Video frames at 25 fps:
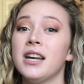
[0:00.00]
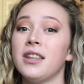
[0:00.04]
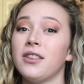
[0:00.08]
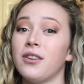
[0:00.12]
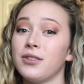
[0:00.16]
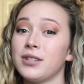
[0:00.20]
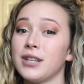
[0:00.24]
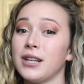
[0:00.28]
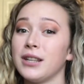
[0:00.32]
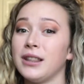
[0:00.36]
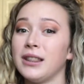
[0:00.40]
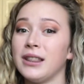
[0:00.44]

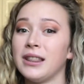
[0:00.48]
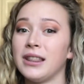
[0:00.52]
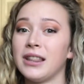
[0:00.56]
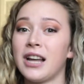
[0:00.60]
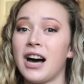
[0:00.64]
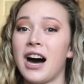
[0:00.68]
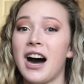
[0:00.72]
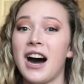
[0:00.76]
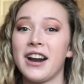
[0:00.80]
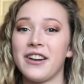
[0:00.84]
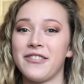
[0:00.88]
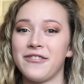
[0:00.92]
there's a
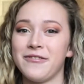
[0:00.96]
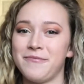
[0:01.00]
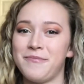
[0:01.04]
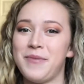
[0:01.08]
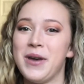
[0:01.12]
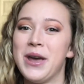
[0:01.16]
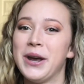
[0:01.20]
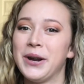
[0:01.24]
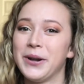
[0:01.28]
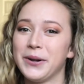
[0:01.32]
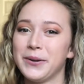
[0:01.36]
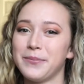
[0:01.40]
lot of
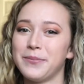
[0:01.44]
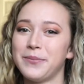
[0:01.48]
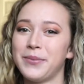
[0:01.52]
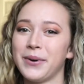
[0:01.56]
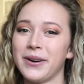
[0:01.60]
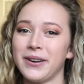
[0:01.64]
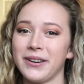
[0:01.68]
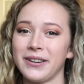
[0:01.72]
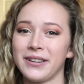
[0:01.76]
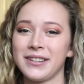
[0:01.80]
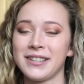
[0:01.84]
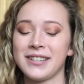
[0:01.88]
middle
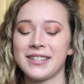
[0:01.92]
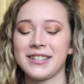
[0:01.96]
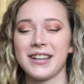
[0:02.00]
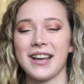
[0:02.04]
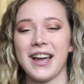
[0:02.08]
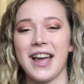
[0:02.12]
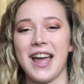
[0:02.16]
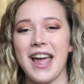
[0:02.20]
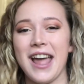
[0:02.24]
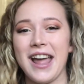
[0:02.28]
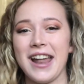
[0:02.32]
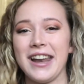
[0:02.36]
books,
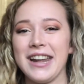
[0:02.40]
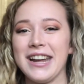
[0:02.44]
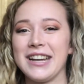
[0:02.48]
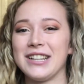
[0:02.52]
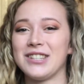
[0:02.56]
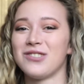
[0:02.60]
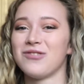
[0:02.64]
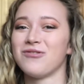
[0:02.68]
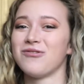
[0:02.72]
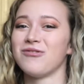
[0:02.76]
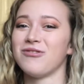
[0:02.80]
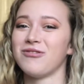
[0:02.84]
and
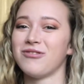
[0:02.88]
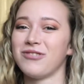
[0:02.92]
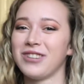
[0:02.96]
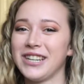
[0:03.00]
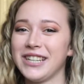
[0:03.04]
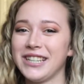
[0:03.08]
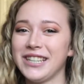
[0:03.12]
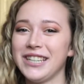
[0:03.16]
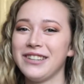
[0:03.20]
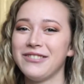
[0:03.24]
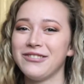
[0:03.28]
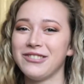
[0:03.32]
it's
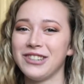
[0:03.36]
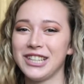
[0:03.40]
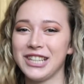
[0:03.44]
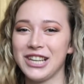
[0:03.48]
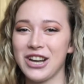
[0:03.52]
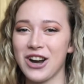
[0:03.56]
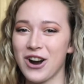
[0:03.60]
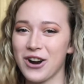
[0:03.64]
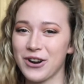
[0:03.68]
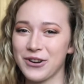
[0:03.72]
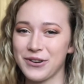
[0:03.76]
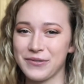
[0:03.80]
really,
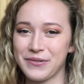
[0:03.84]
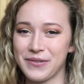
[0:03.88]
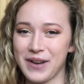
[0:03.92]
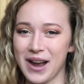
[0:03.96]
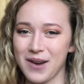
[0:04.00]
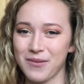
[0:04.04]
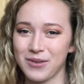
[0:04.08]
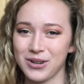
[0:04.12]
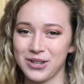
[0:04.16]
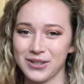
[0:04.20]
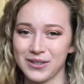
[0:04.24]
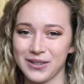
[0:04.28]
really hard to
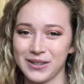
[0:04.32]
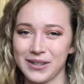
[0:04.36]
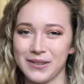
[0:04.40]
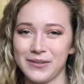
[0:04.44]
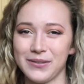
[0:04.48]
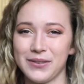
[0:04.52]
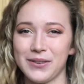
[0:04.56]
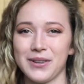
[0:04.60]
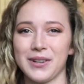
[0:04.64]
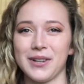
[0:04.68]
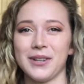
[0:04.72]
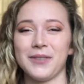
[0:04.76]
find what you're looking
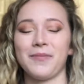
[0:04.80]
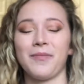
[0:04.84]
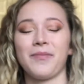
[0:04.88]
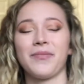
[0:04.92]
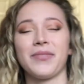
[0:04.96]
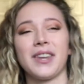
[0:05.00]
for.